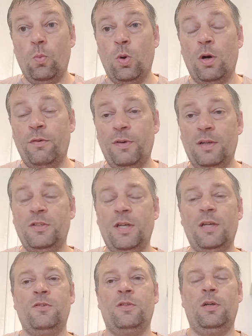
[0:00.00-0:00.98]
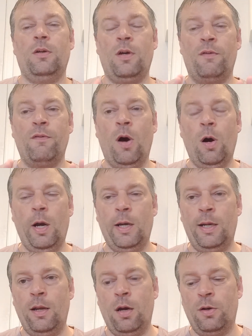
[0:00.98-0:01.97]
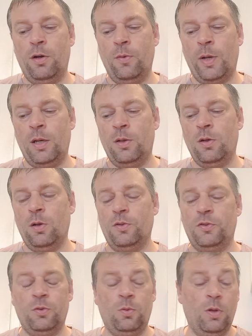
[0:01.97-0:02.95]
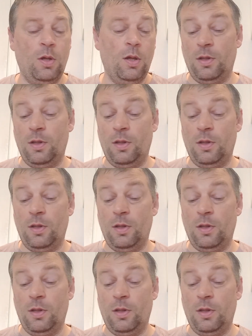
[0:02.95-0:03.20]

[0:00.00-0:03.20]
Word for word: what a fantastic and highly underrated console.